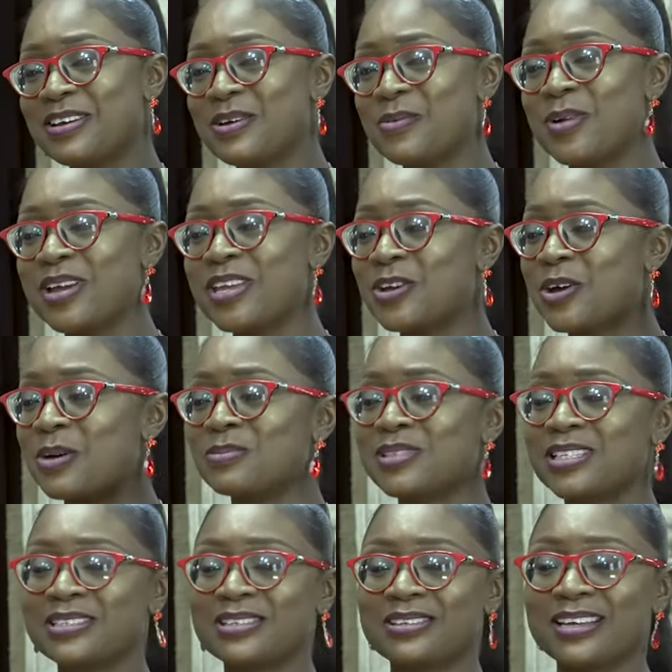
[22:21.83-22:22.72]
When he
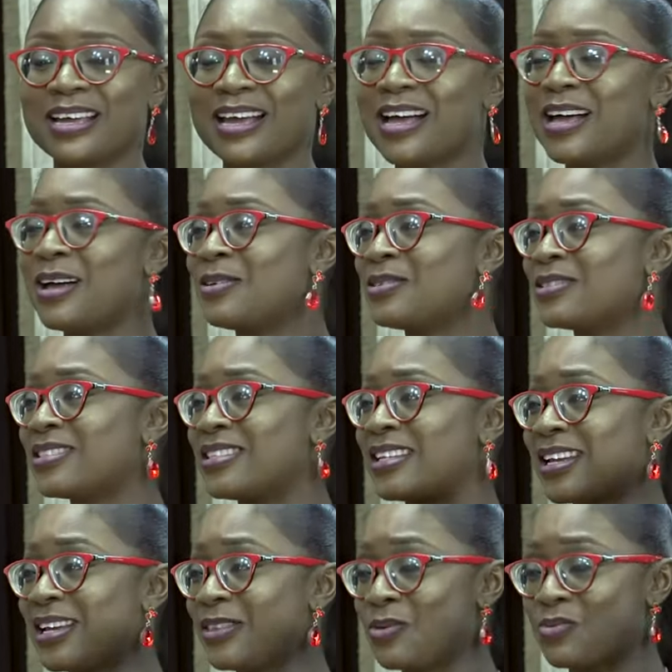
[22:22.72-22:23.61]
comes into the house,
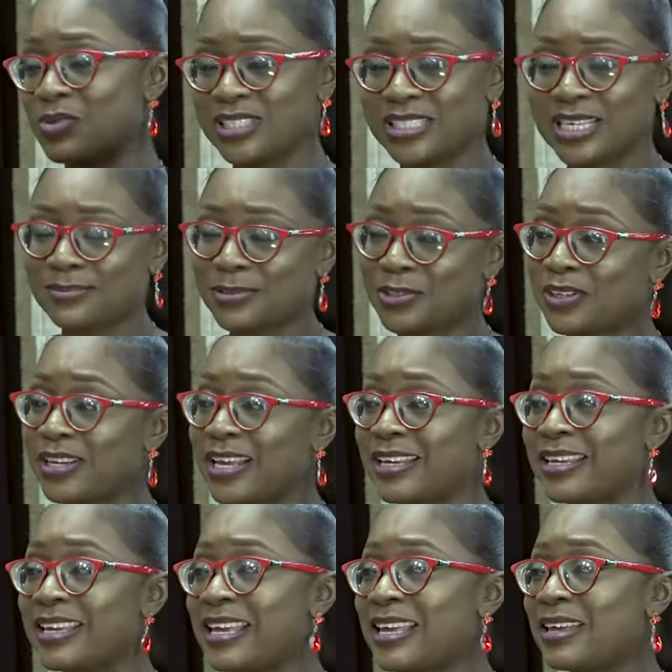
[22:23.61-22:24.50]
the kind of reception
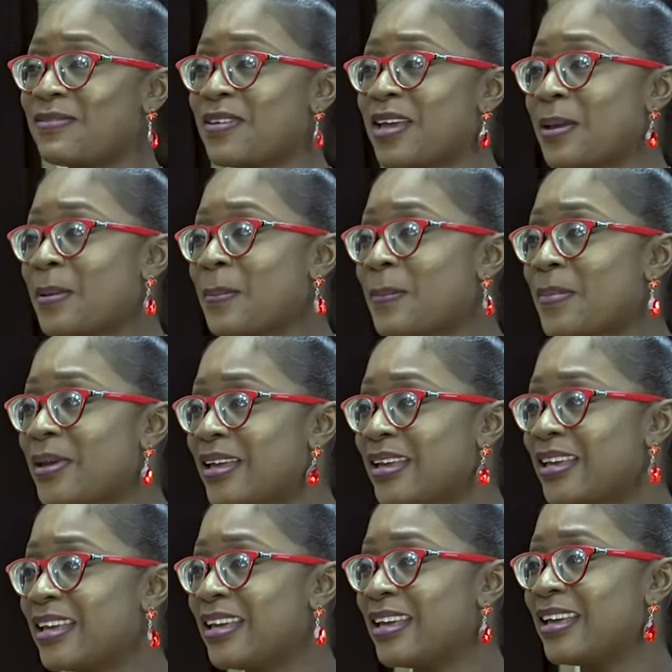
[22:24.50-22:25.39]
I gave him,
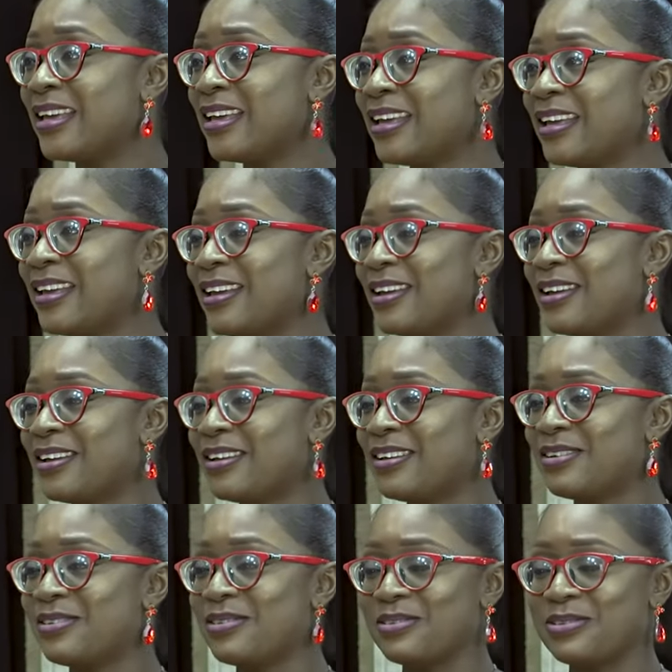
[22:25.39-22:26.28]

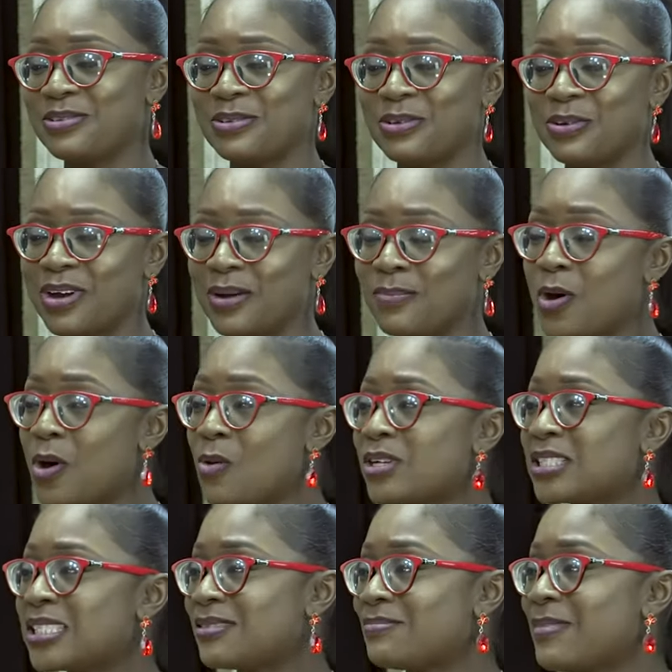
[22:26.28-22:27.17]
you know, I'm
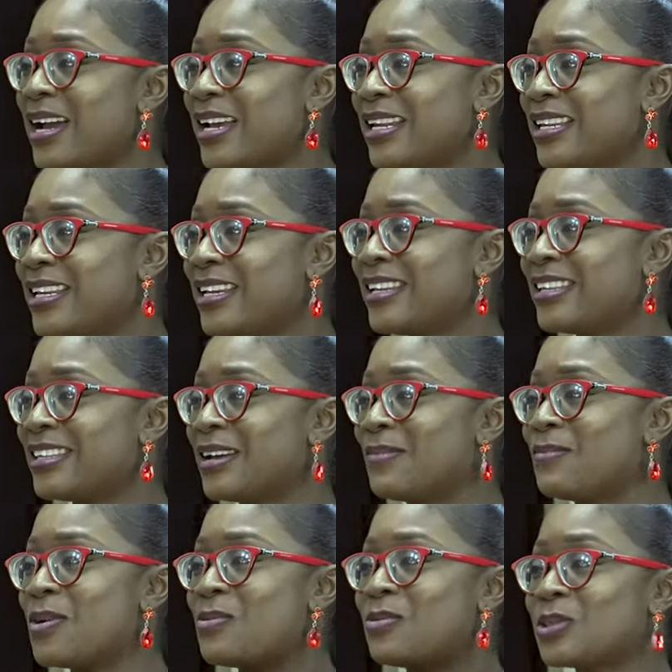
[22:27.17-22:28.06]
always smiling,
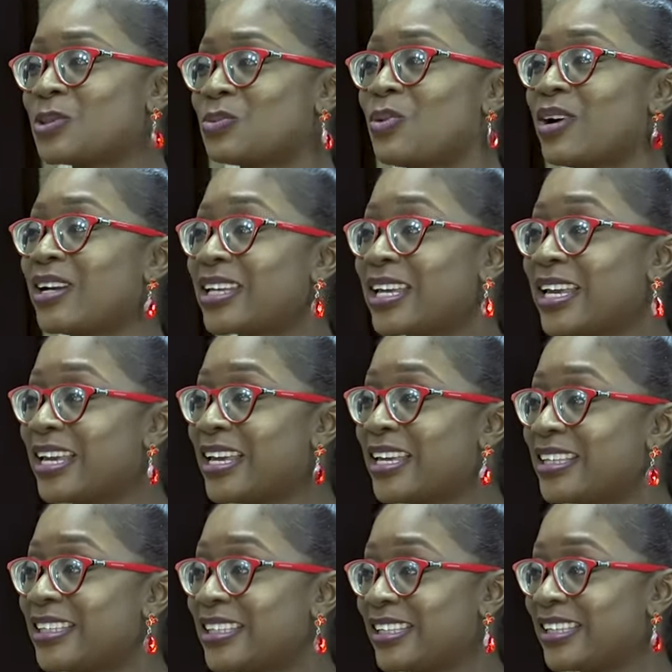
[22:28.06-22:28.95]
I'm always
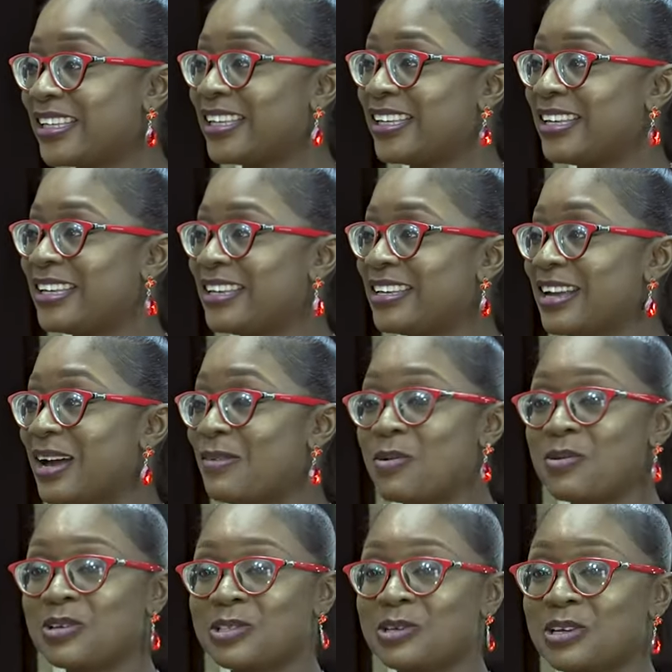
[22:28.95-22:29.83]
working, I'm
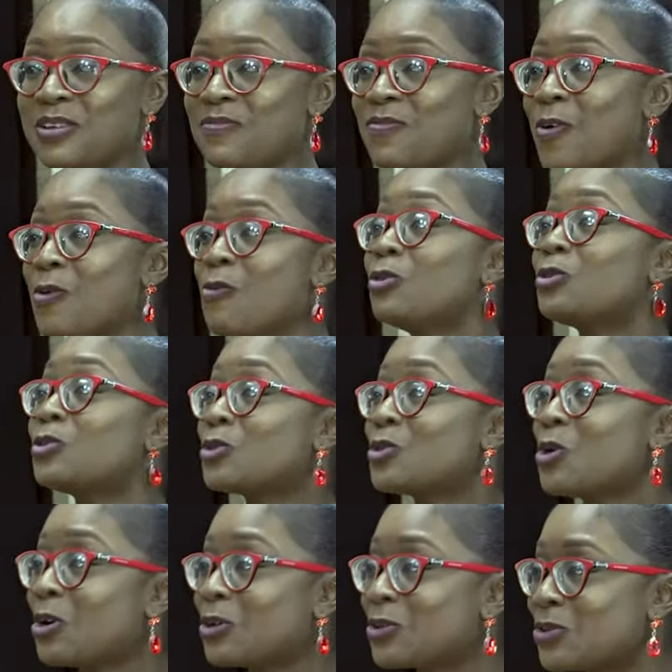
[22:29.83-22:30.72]
always looking for who to
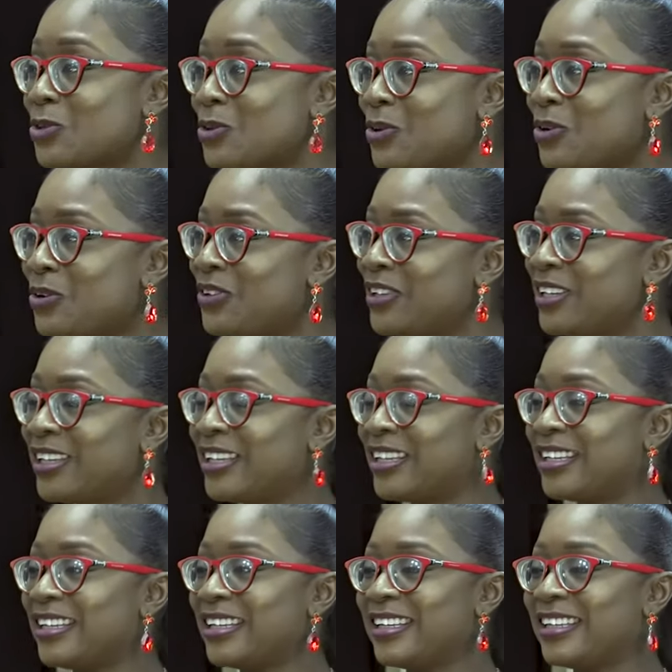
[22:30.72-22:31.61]
talk to. Right.
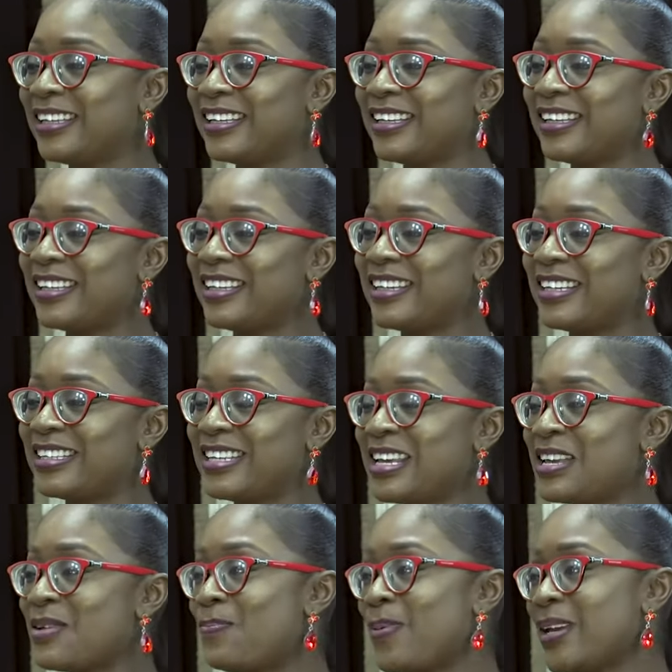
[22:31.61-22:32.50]
And
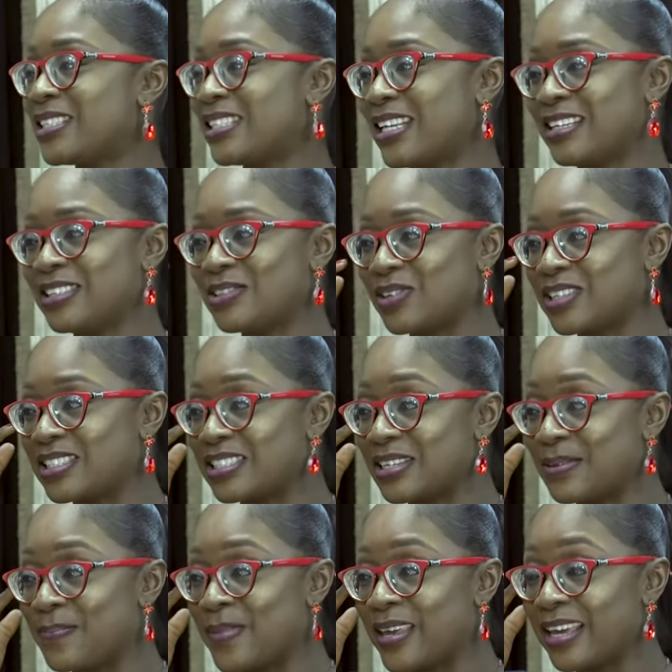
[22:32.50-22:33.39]
then he picked interest
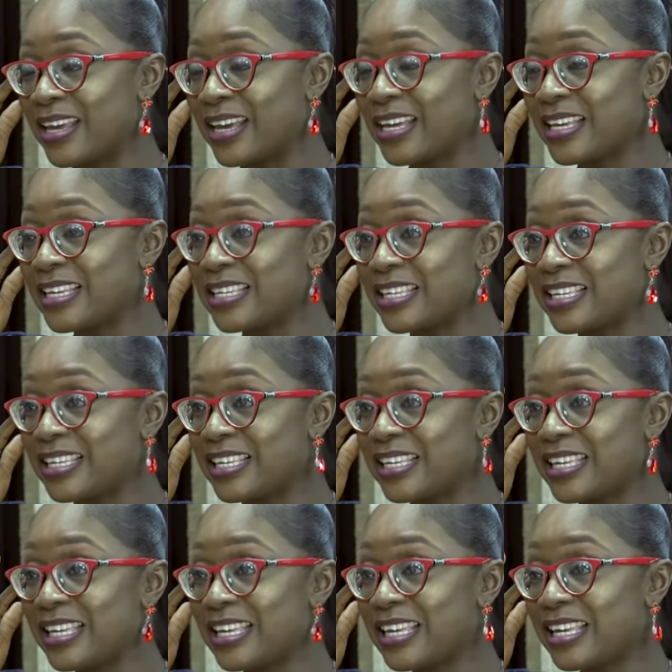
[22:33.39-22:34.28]
in me, and
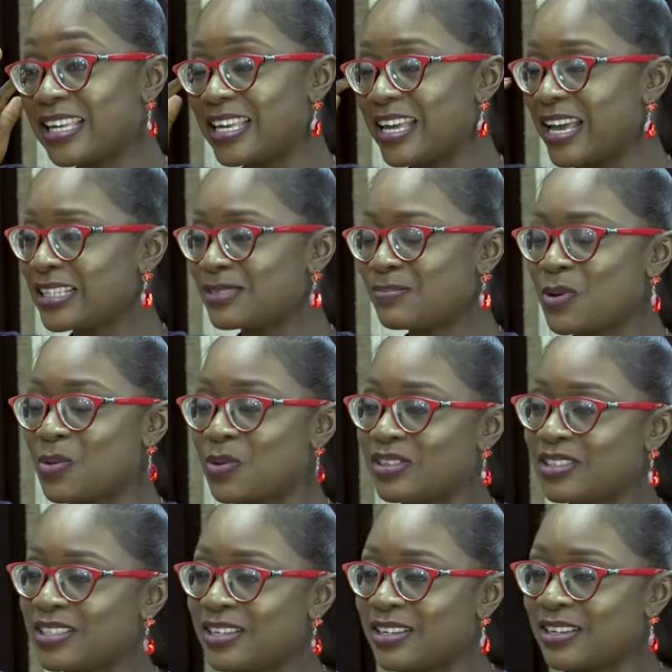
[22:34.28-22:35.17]
he asked me
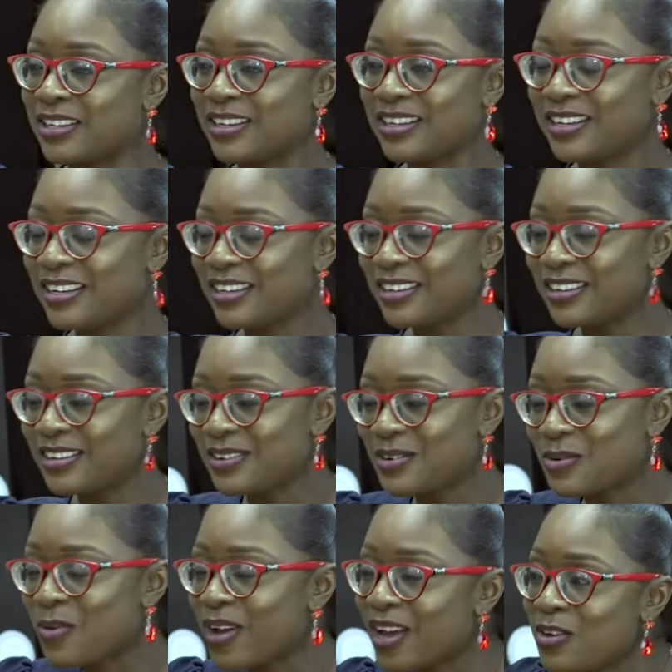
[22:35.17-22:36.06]
one day,
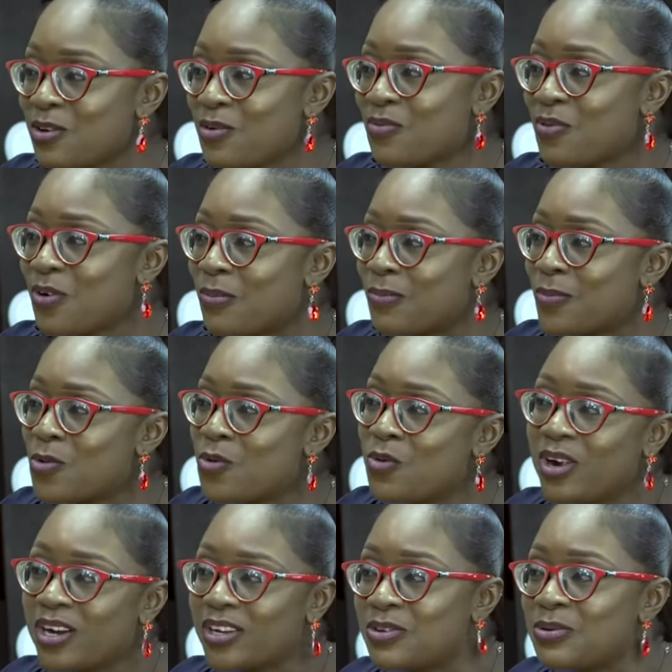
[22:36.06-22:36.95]
where are you from?
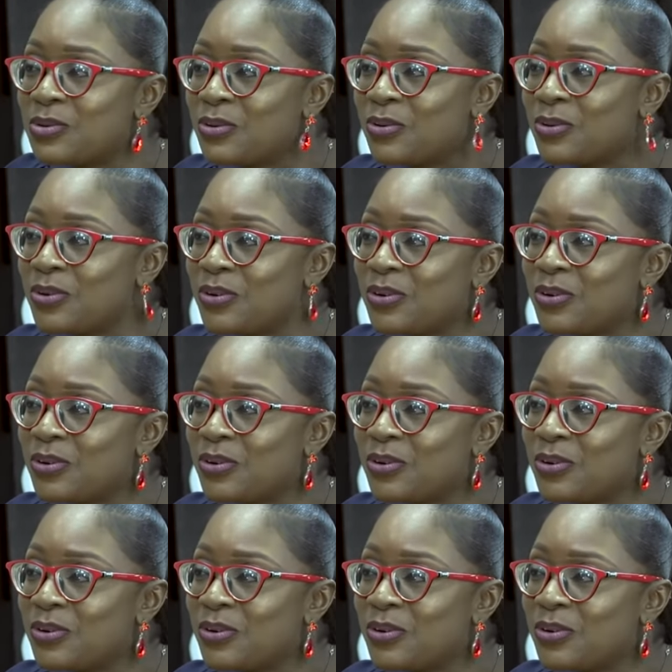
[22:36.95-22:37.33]
Who are you?